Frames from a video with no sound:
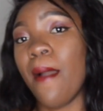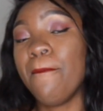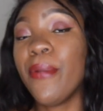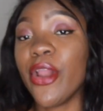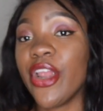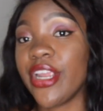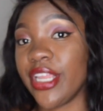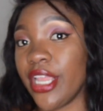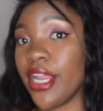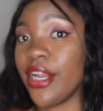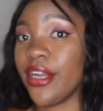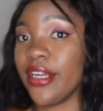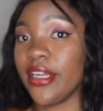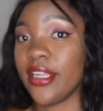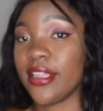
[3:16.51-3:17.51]
per
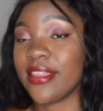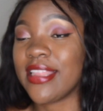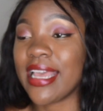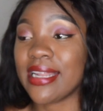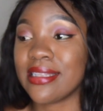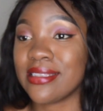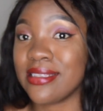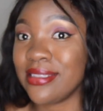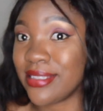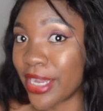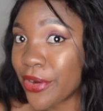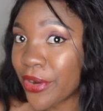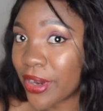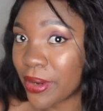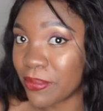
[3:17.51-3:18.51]
year. That is in
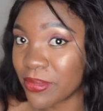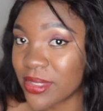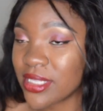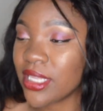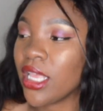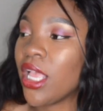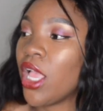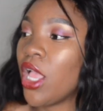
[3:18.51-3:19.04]
dirhams.